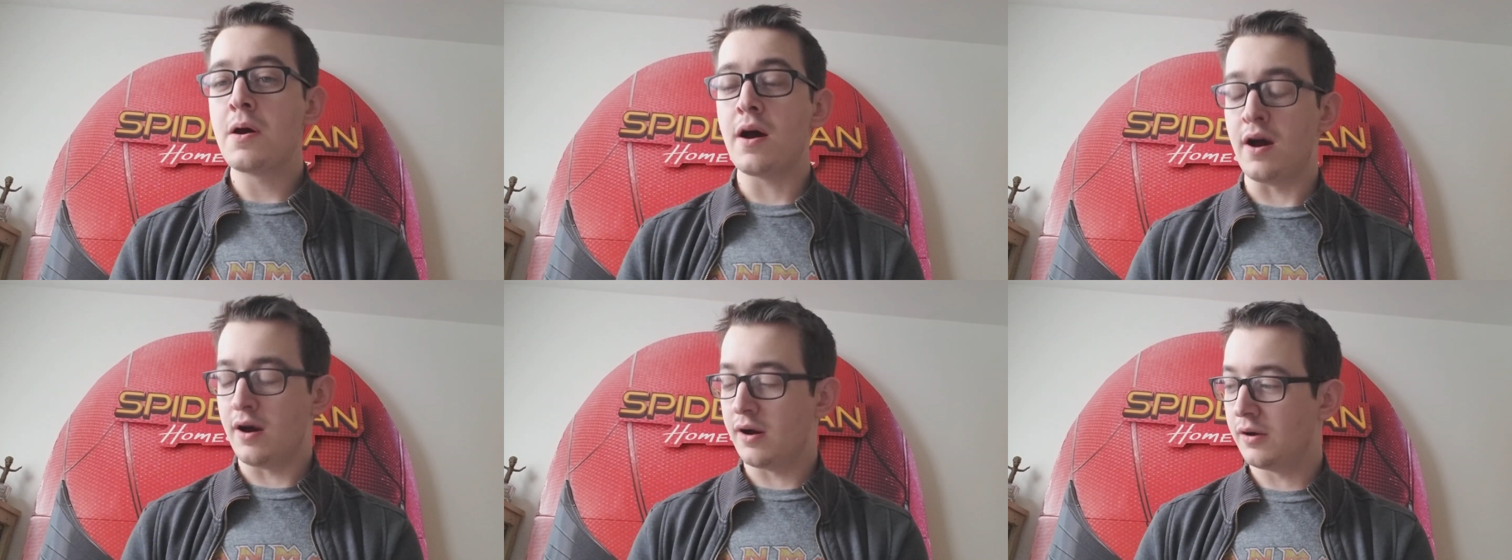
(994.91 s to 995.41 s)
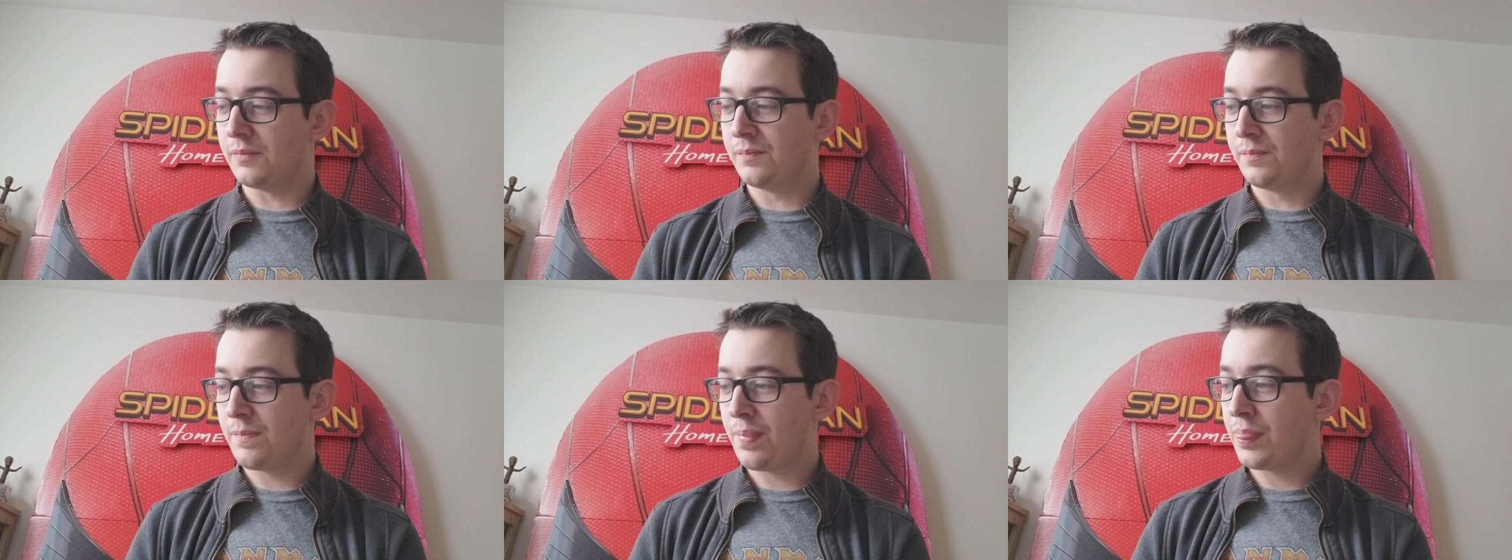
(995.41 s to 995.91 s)
But
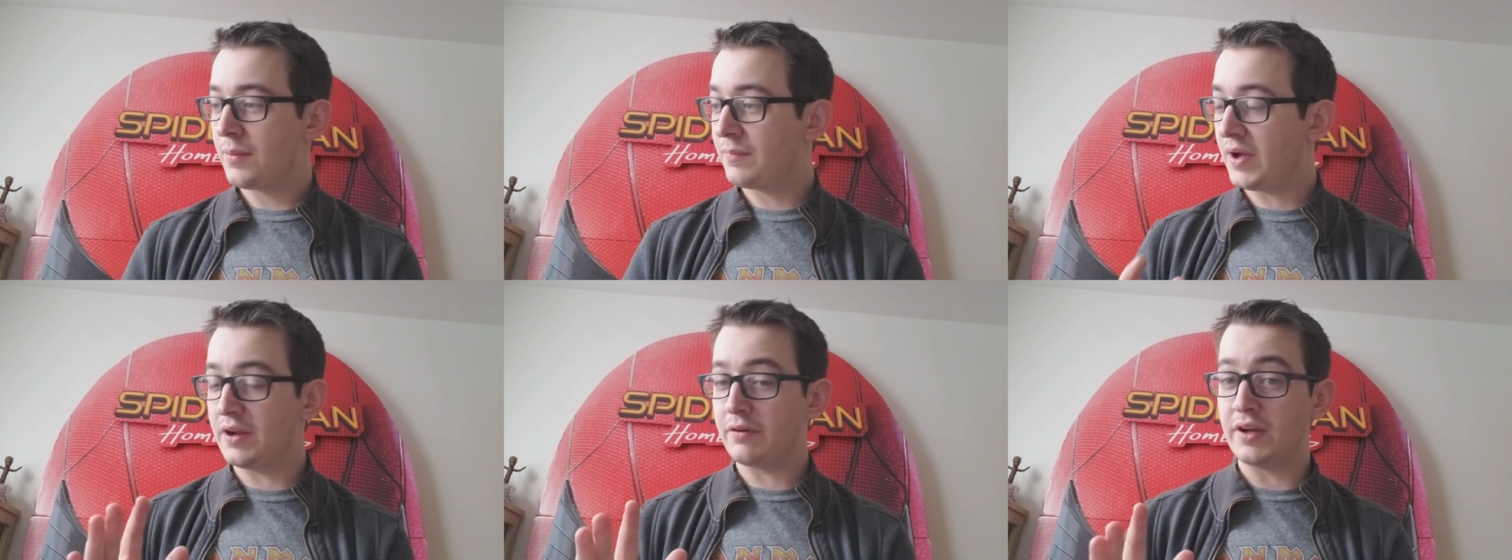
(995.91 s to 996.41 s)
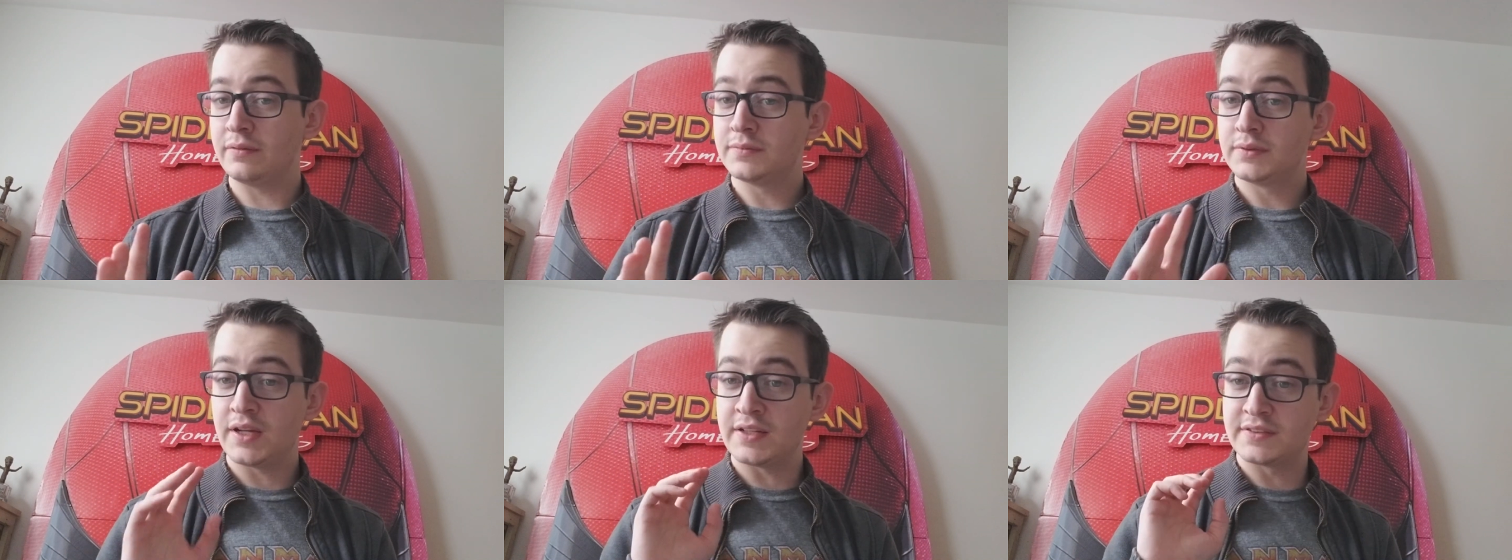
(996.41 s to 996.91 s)
anyway,
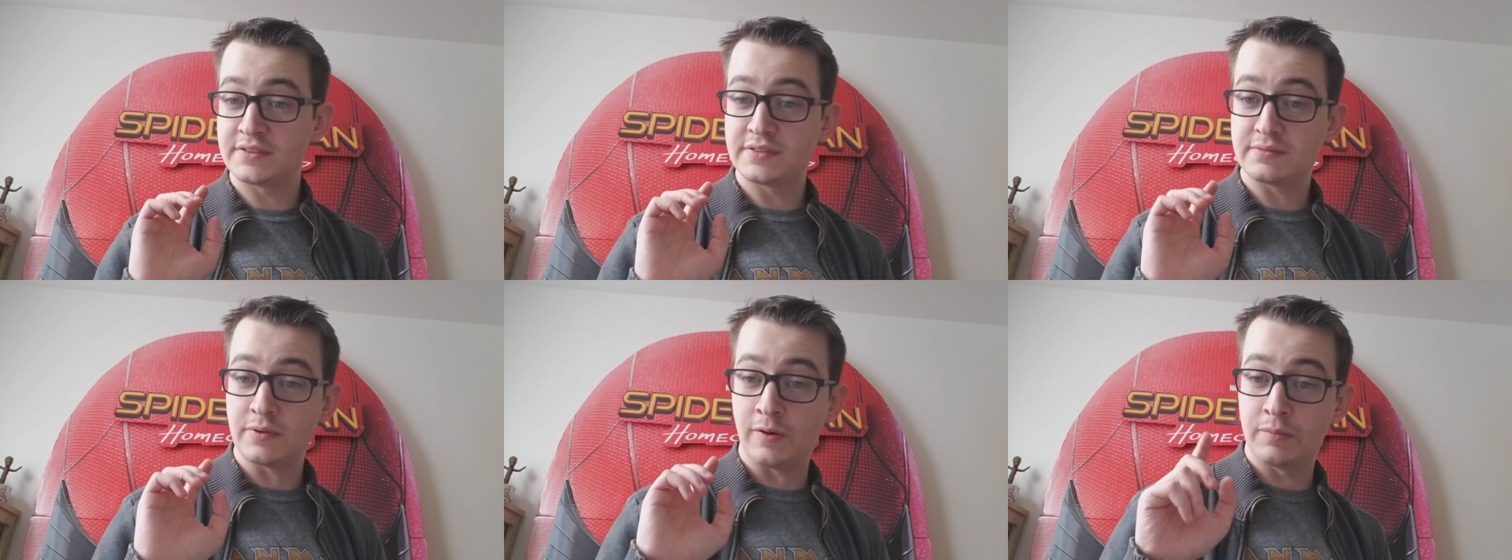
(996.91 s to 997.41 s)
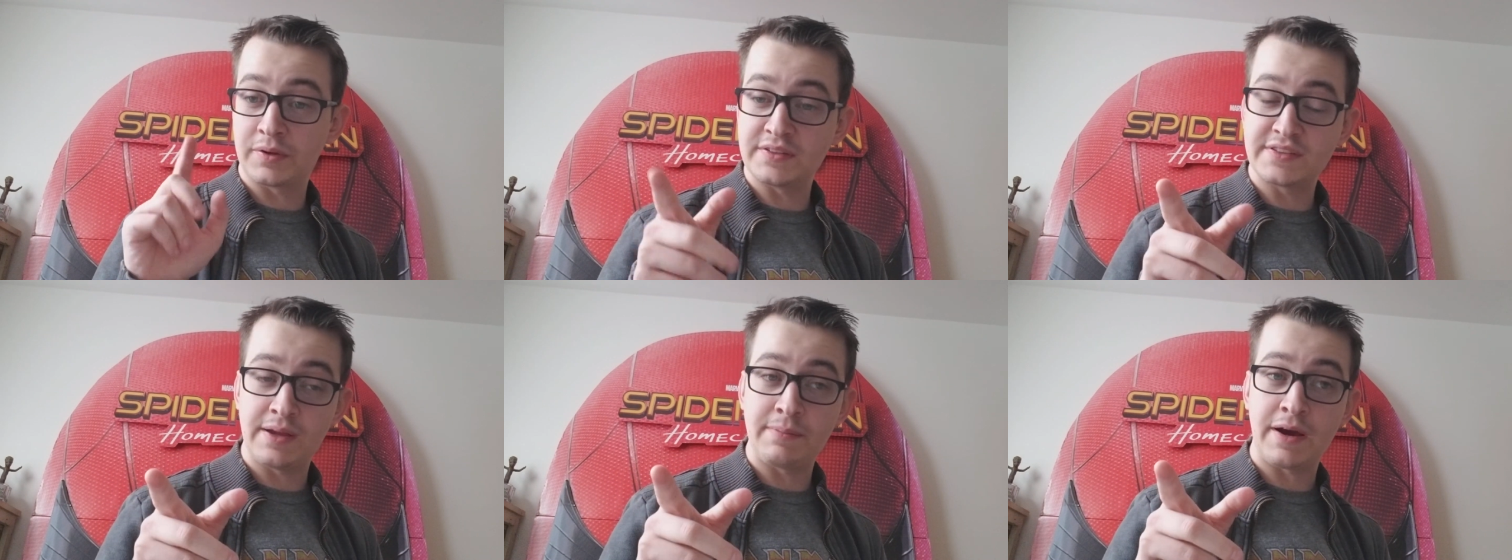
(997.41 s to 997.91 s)
that's all I'm going to
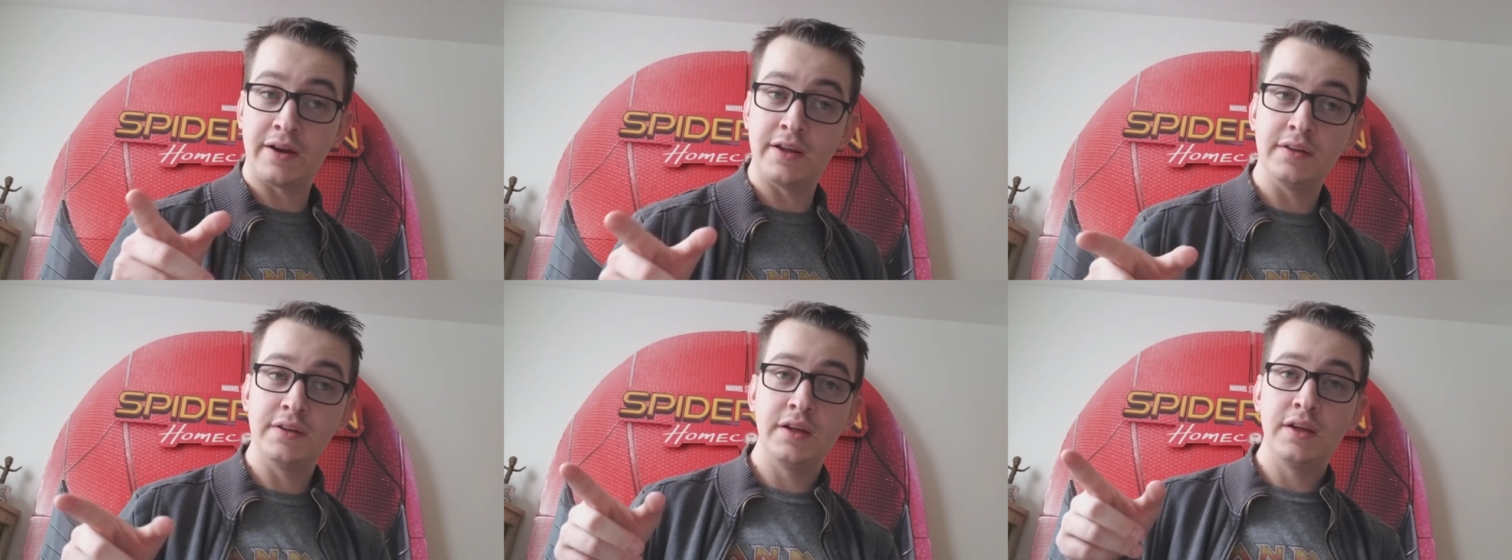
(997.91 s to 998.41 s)
say about it.